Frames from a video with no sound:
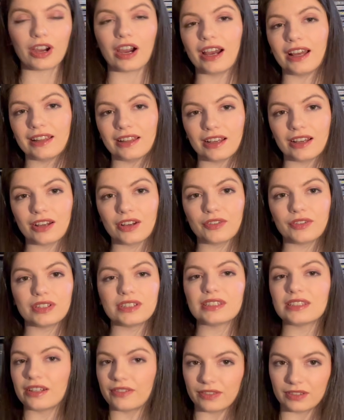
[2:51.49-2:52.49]
I love a
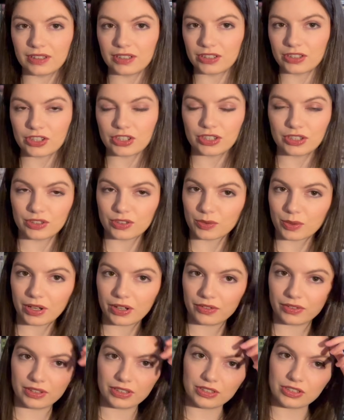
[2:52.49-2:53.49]
7-inch and
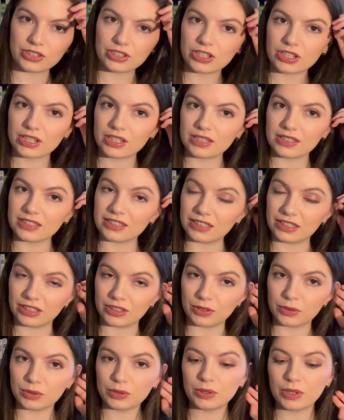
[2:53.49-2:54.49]
12-inch
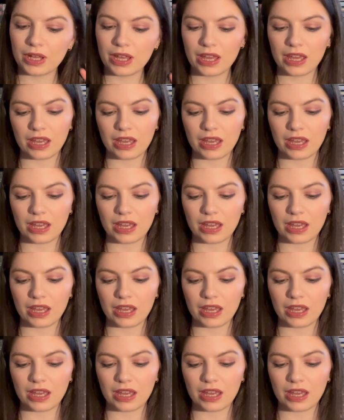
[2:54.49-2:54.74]
single,